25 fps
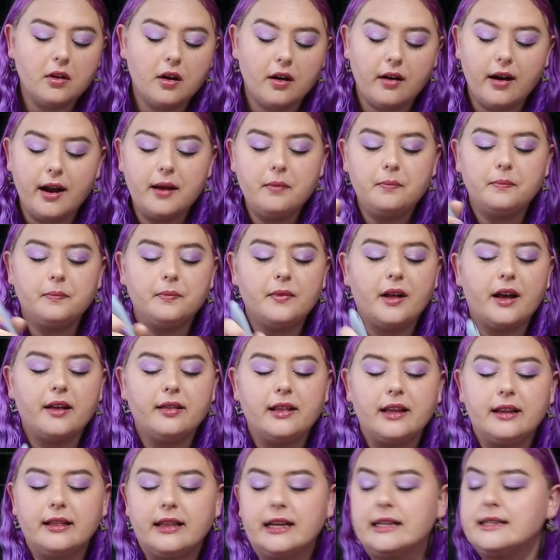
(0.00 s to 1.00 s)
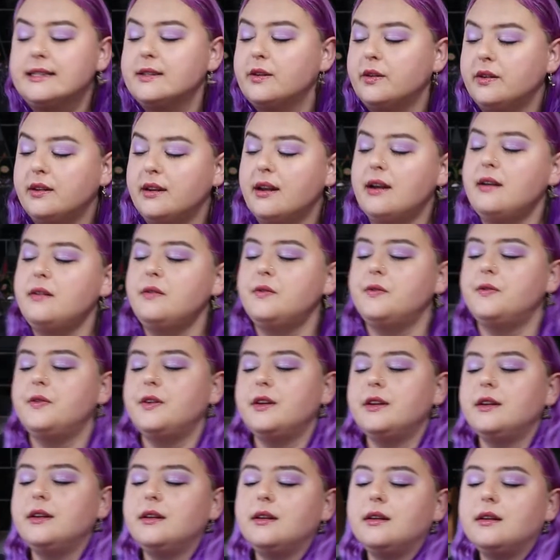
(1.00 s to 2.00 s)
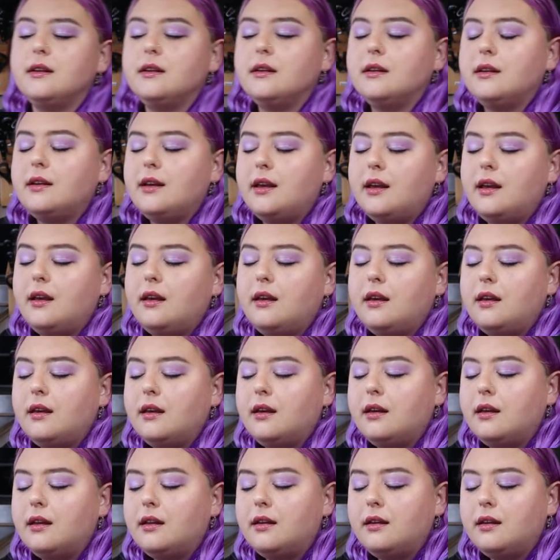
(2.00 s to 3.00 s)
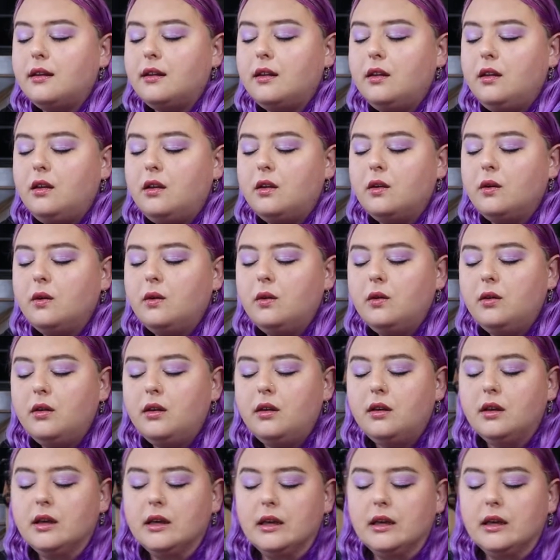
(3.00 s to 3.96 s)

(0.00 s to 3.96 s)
Alright, I think that's good enough. And you